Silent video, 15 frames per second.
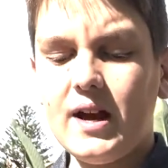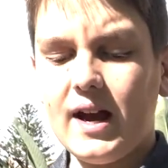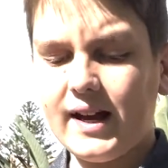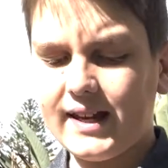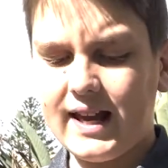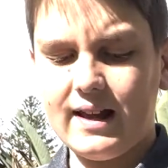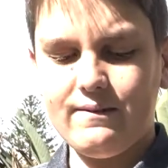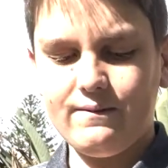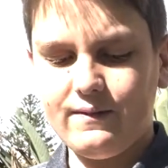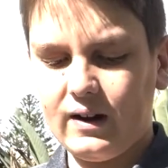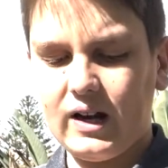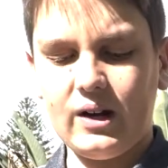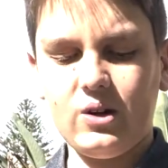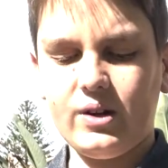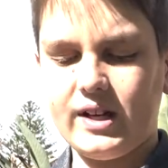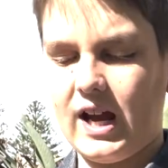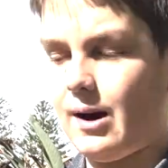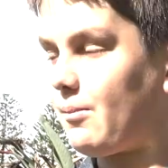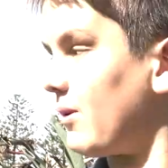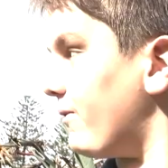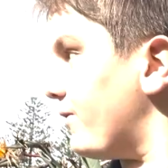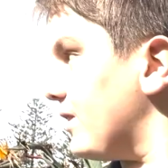Again, very good
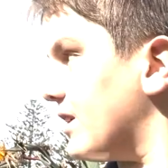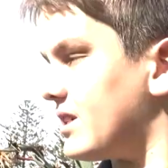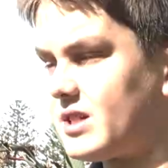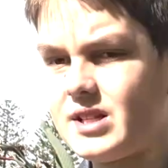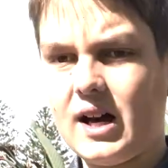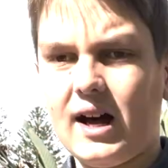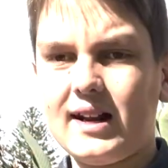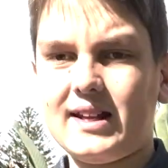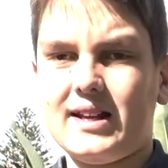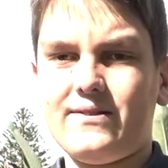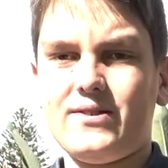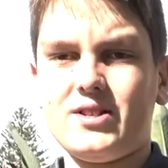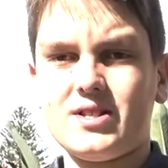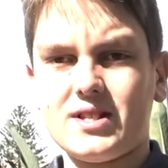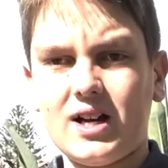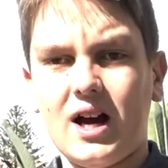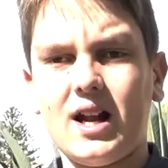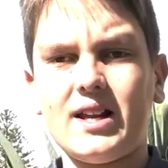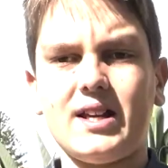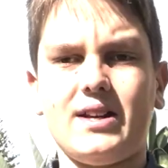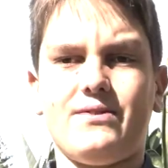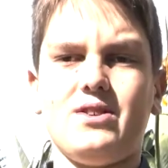camera for if
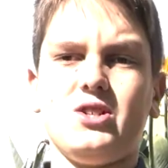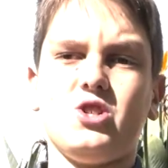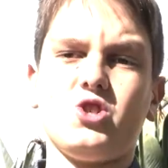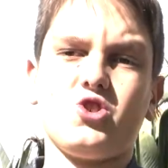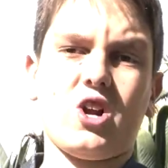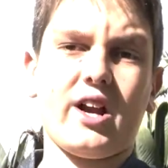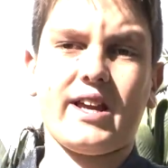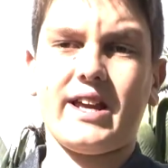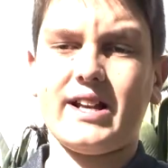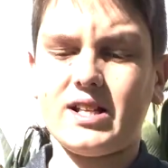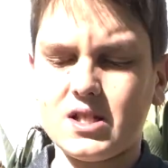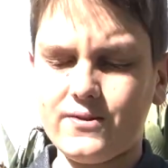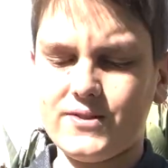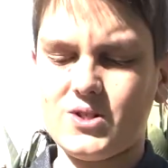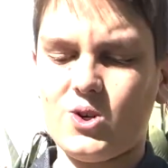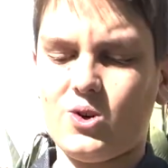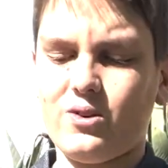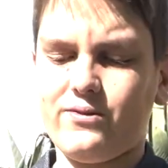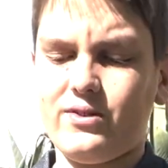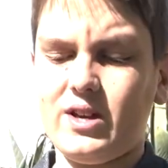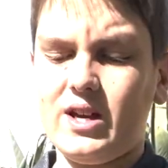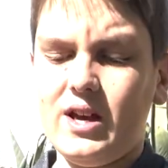you're just trying to get into
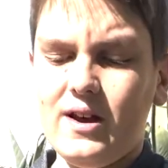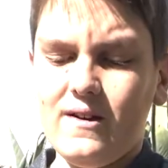photography.